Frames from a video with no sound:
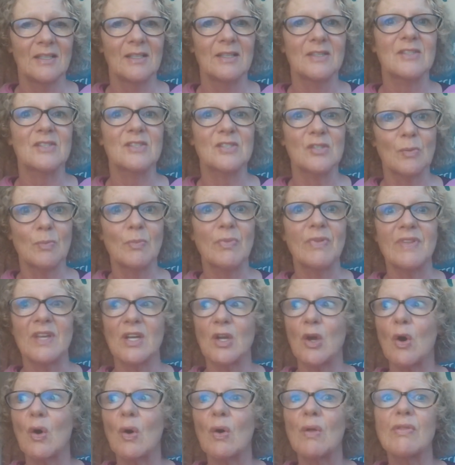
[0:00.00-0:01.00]

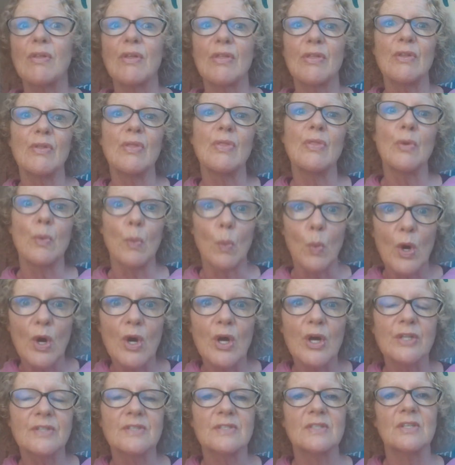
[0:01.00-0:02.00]
something other than the
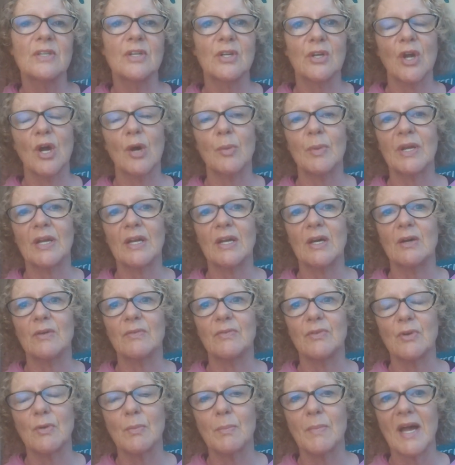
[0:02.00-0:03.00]
words that are coming out
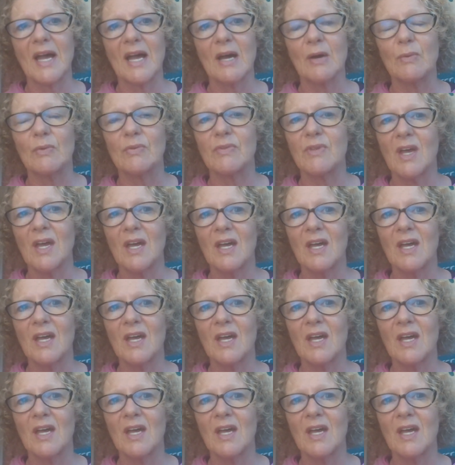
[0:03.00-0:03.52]
of your mouth,